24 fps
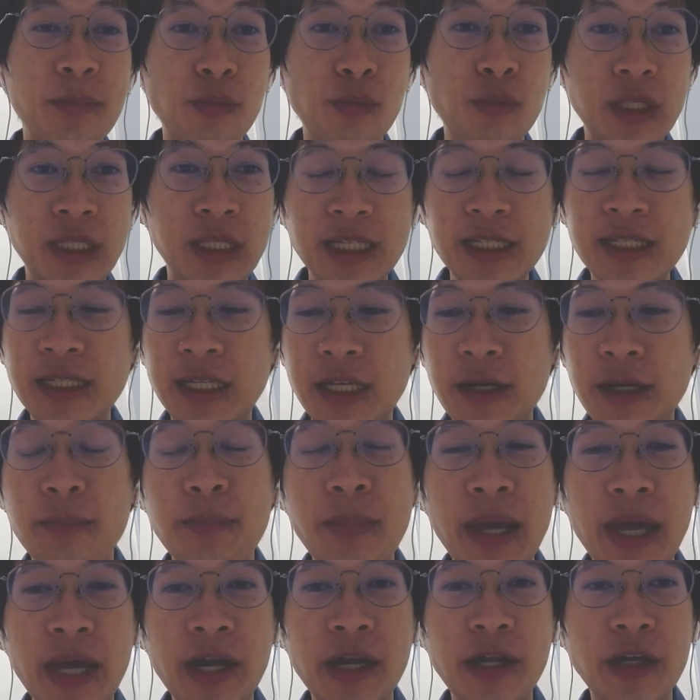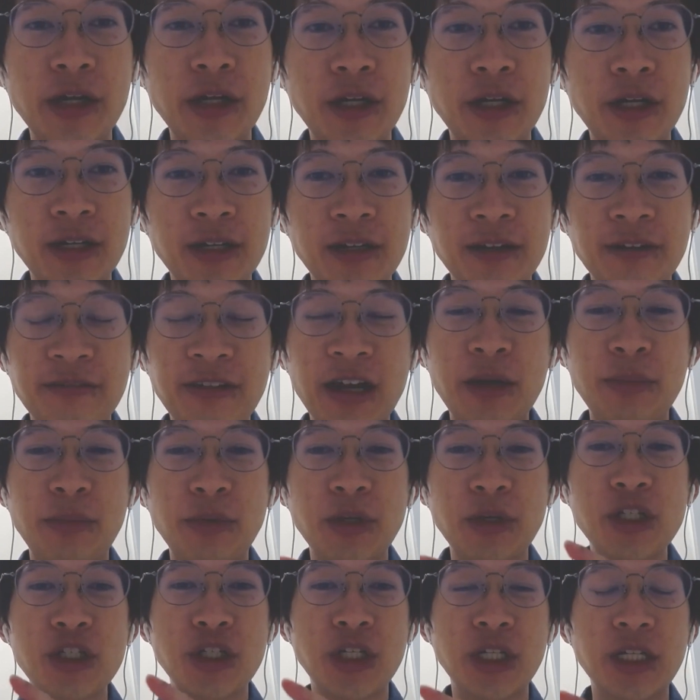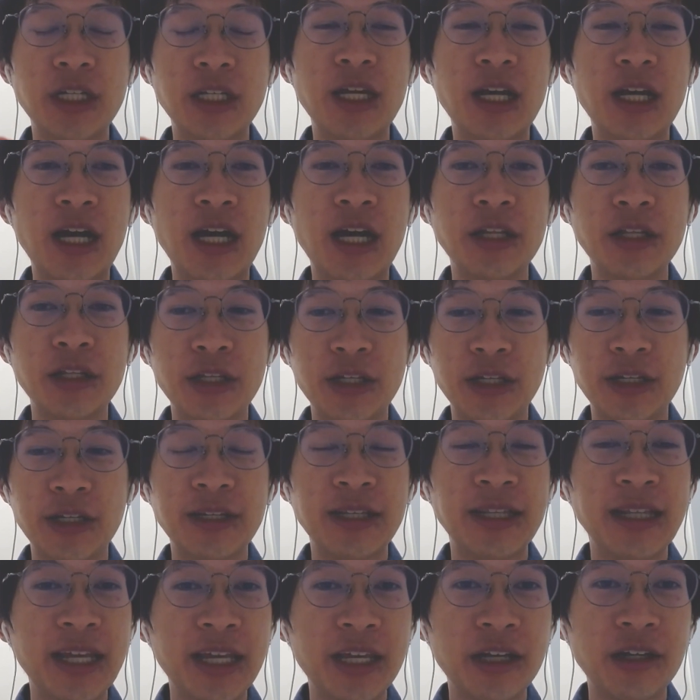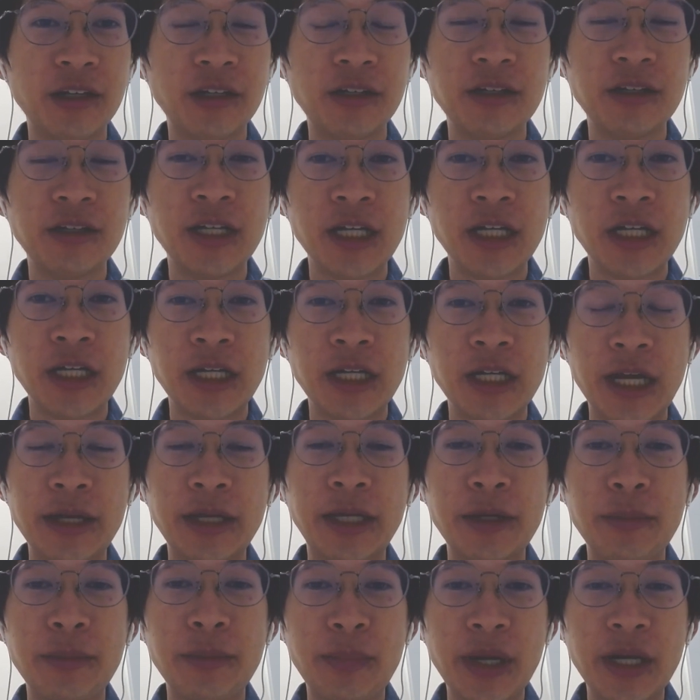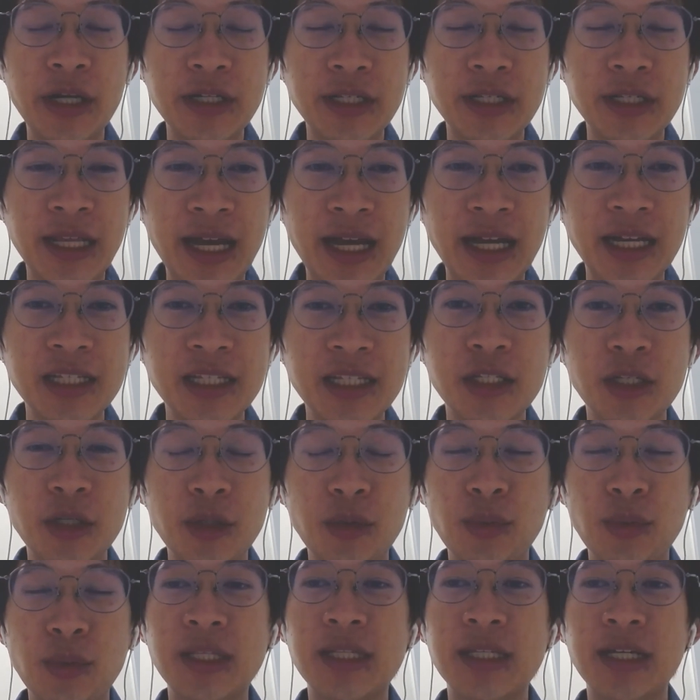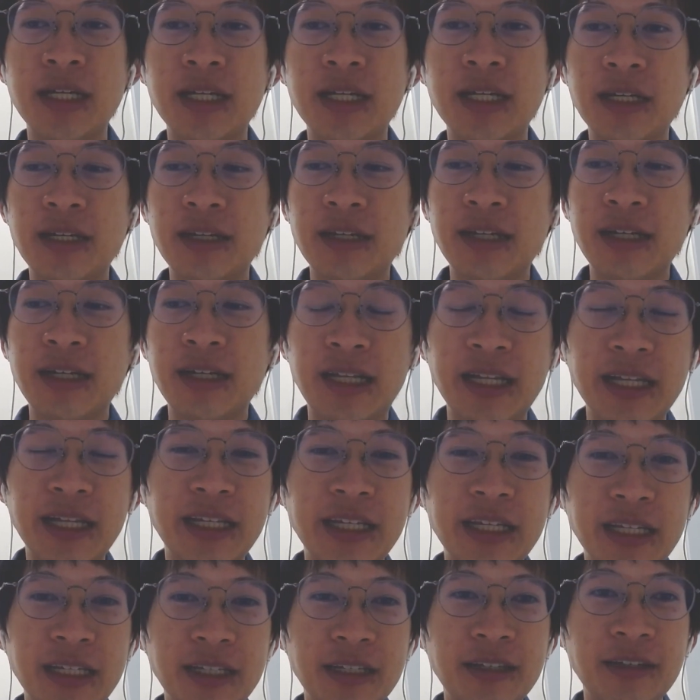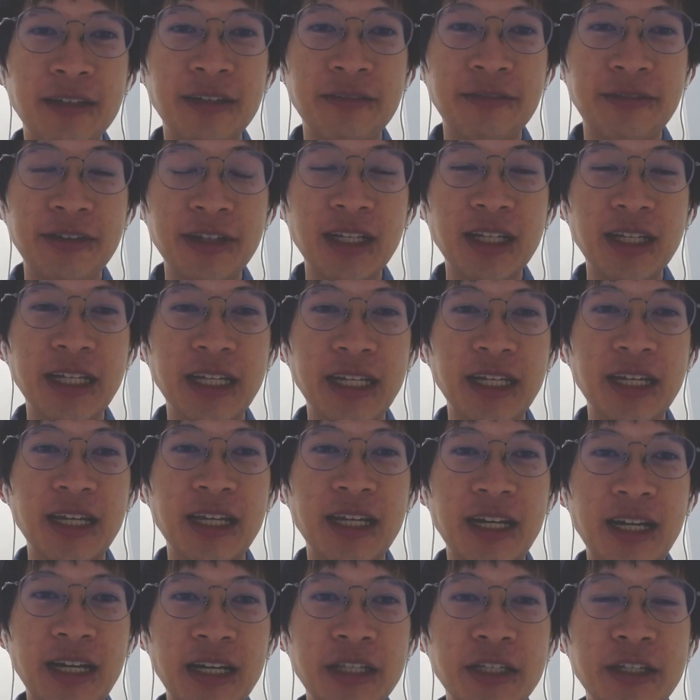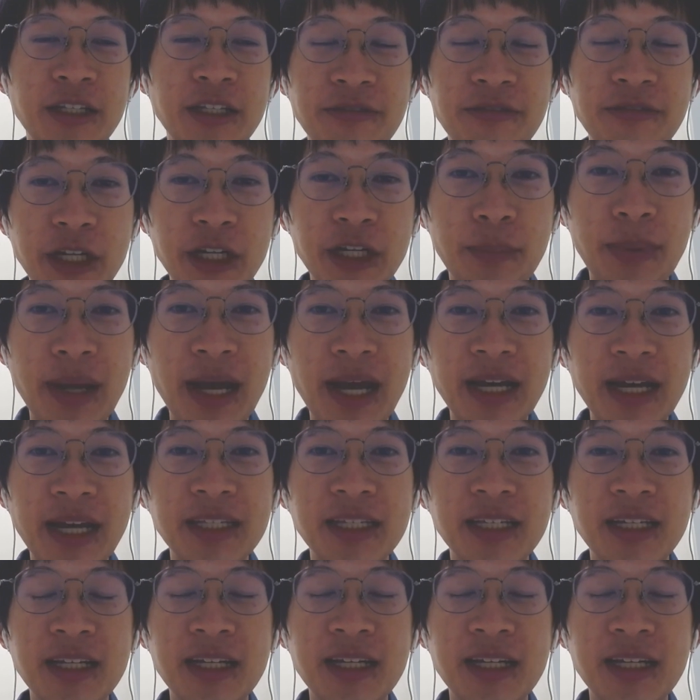we did compare vibration on the nail and compare that with clicking feeling on the finger pad.